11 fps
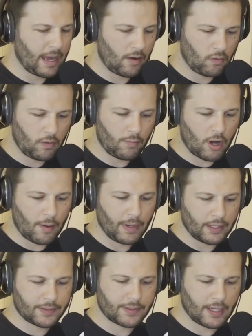Mate, all of my
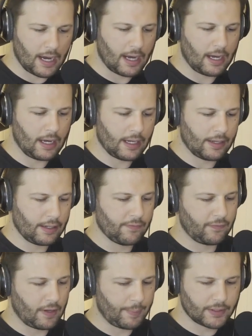bets are in
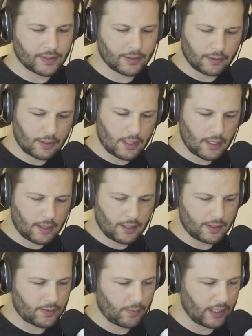Flemington
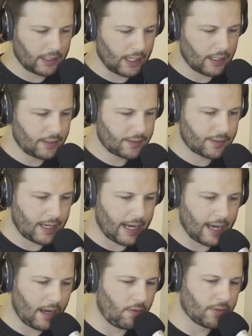this weekend.
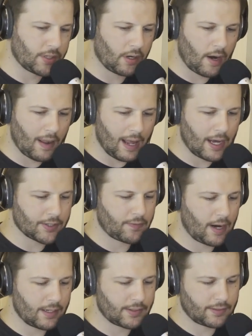I want you to go to the last
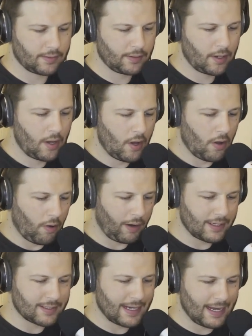race.
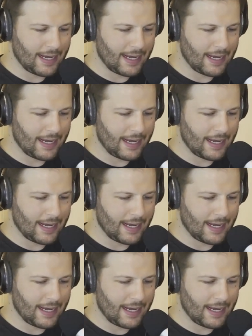Race